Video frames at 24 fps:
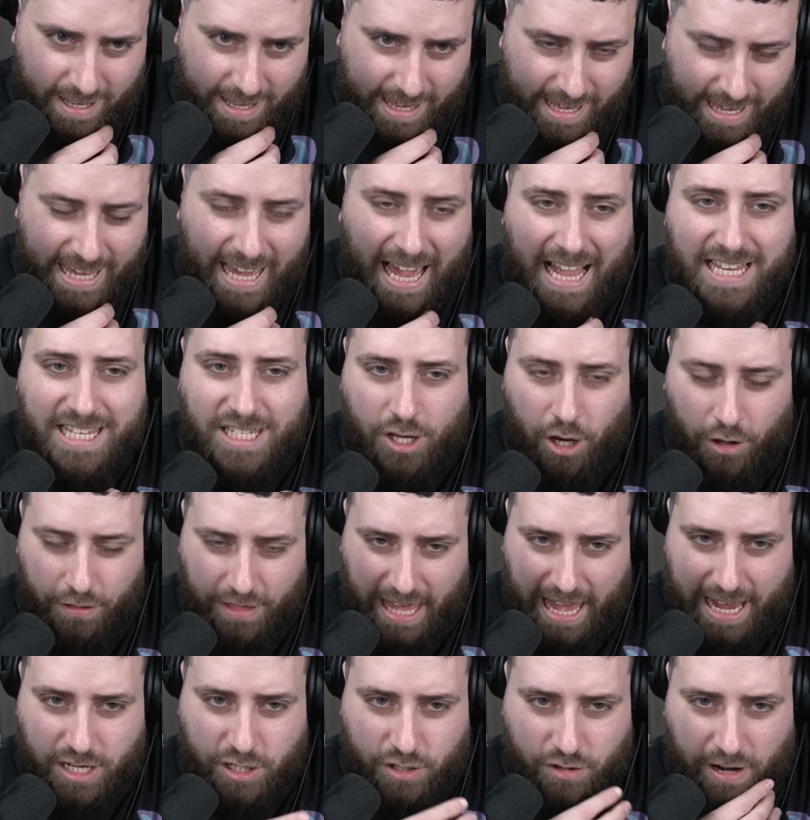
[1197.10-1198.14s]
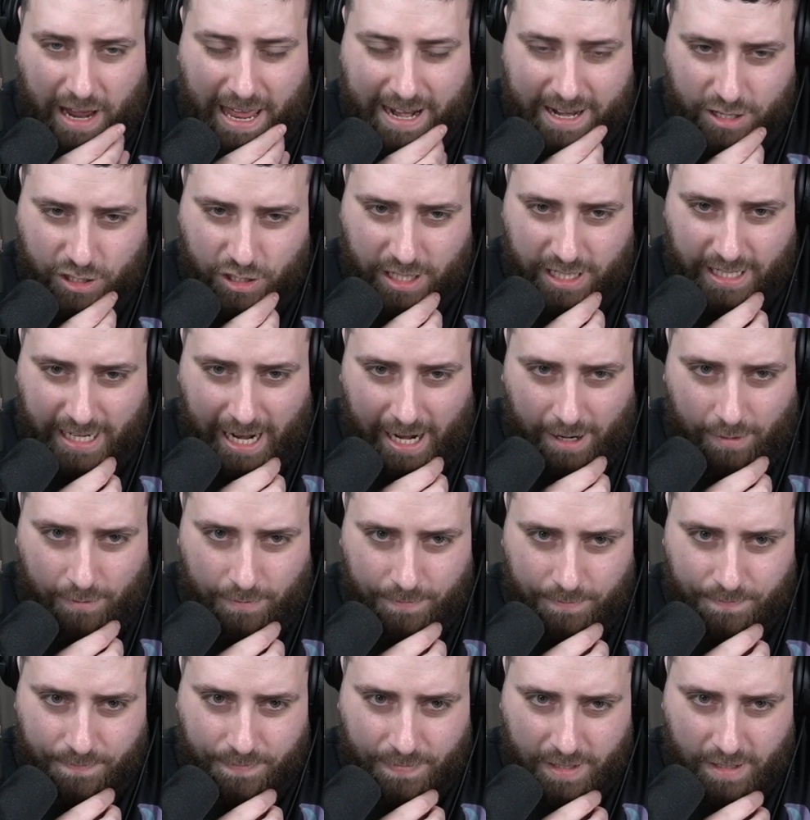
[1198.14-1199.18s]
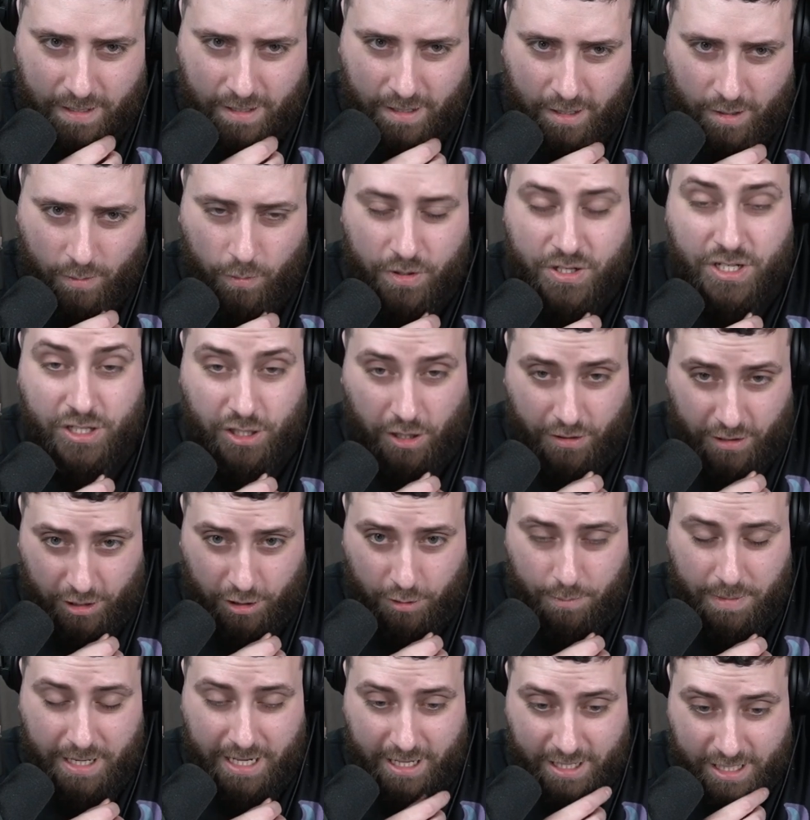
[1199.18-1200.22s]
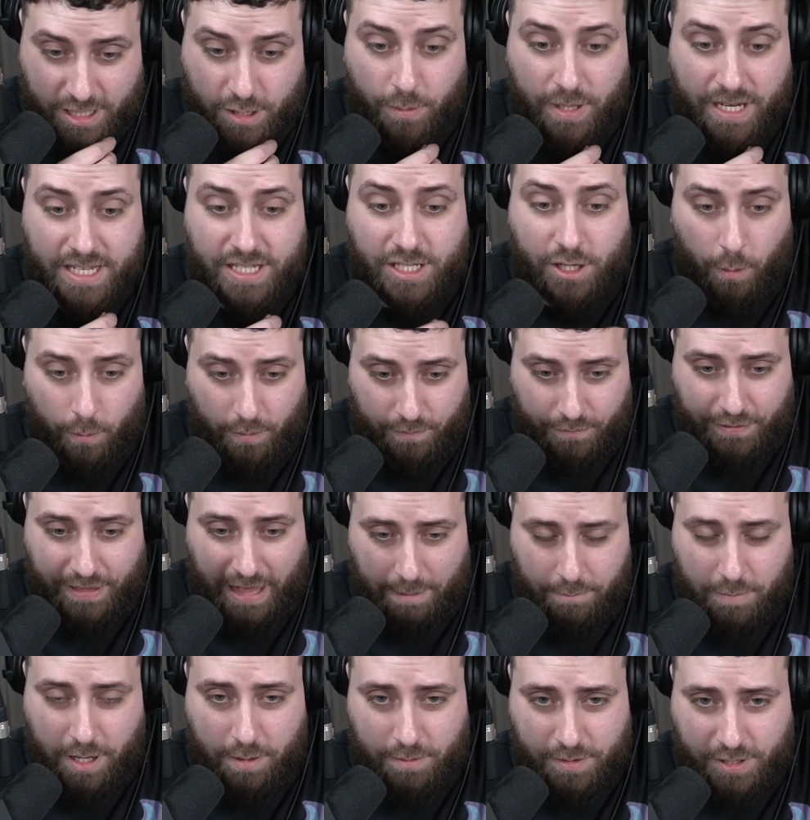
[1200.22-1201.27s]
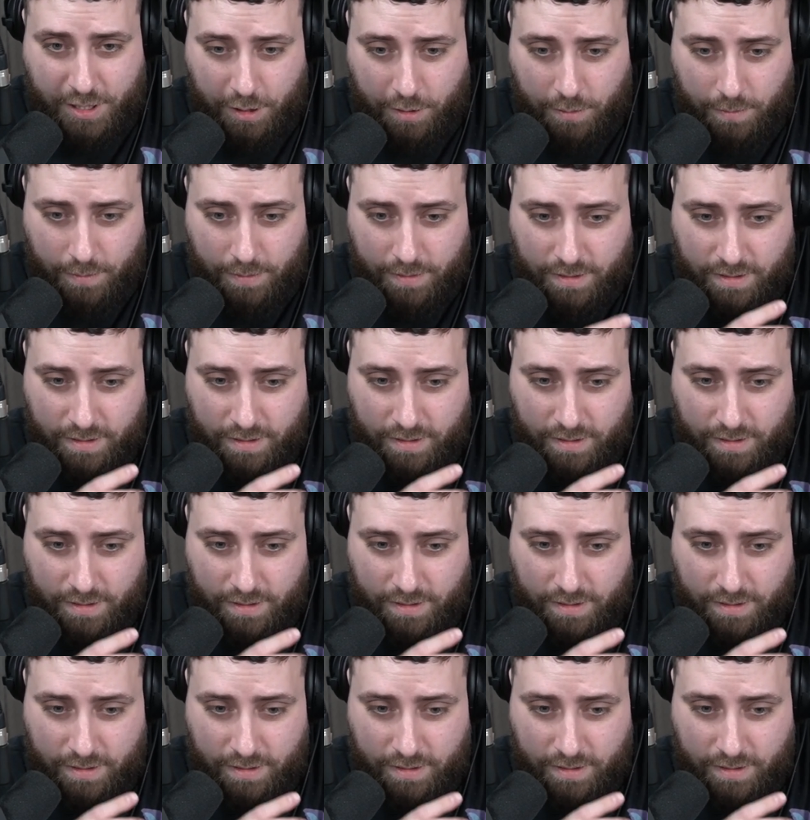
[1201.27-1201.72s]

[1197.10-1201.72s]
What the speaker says: He has got the extra energy now which is on the Luminion. So he is going for that Mewtwo.